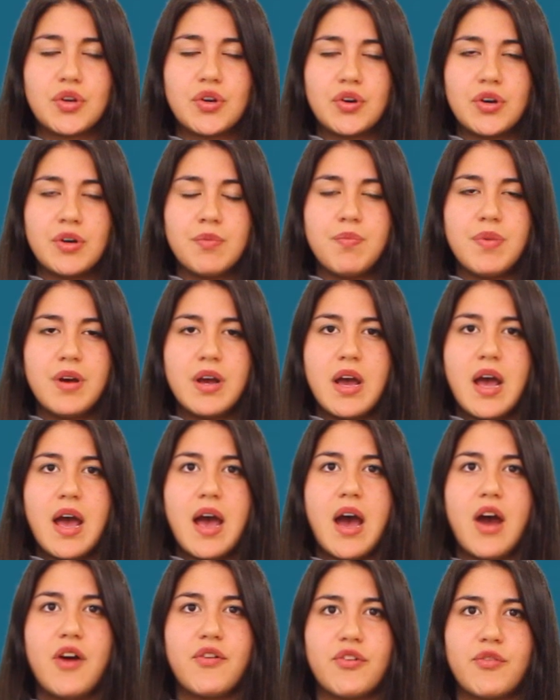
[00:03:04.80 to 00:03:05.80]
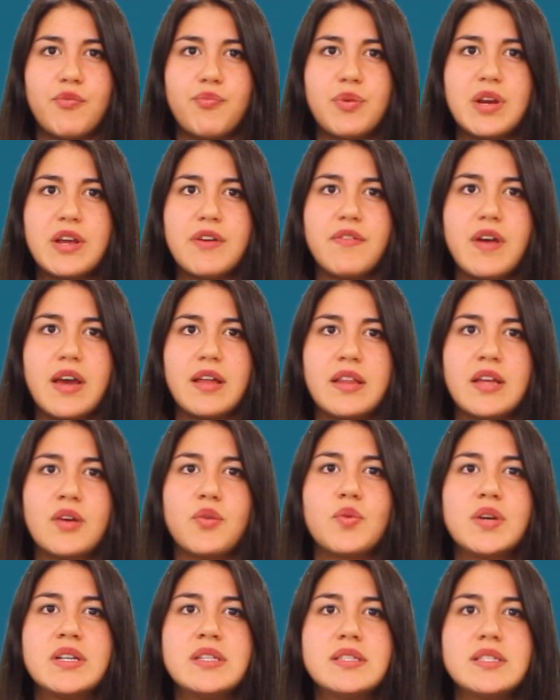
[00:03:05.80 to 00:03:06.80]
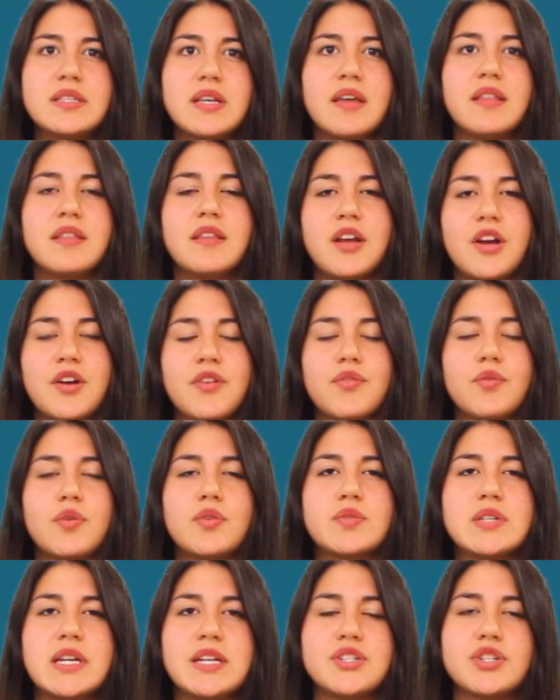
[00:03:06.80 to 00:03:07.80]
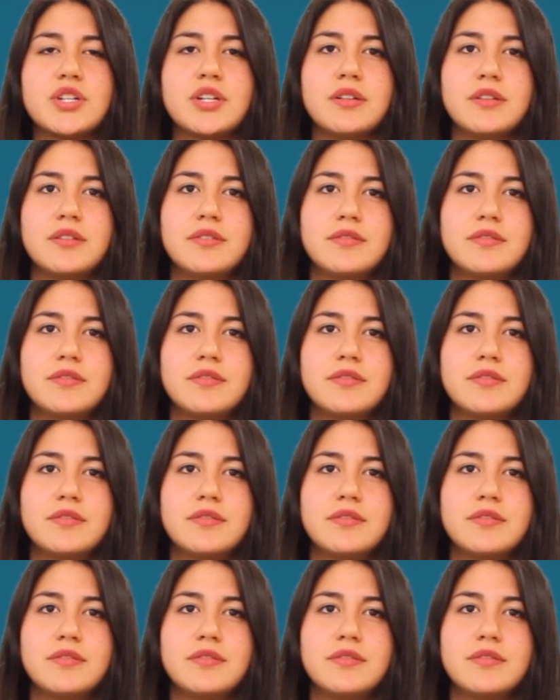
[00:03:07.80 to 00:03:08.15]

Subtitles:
Europe out of prevailing winds and the Earth rotation.